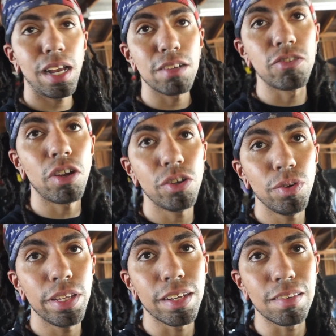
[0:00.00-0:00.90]
I gotta start
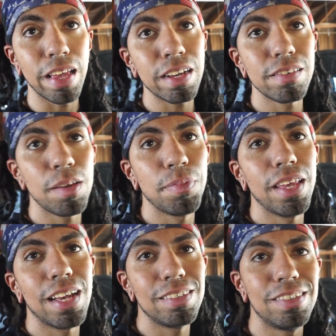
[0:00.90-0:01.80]
doing the exact same
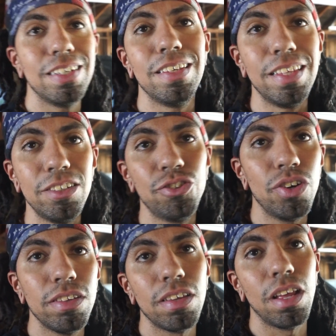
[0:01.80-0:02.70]
thing I just did to this
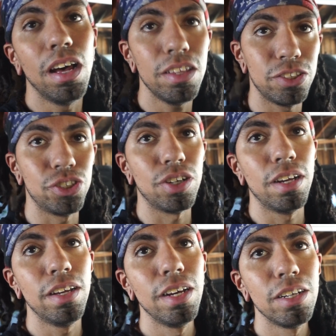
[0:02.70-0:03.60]
strut to the other
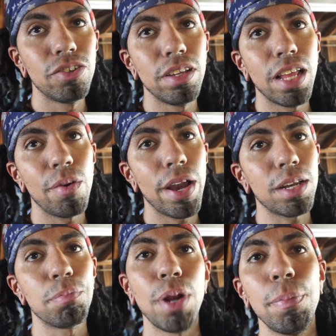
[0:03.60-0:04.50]
strut, so then that way I
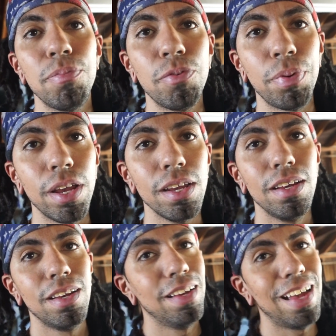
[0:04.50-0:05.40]
can prep them for paint
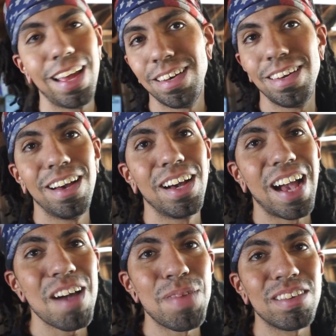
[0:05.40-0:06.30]
and
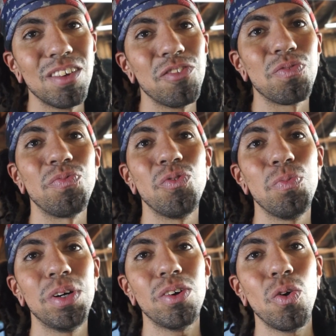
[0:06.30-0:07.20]
have myself some full
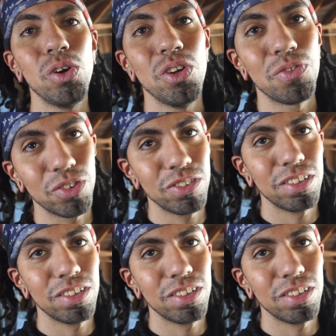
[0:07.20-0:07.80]
built coilovers.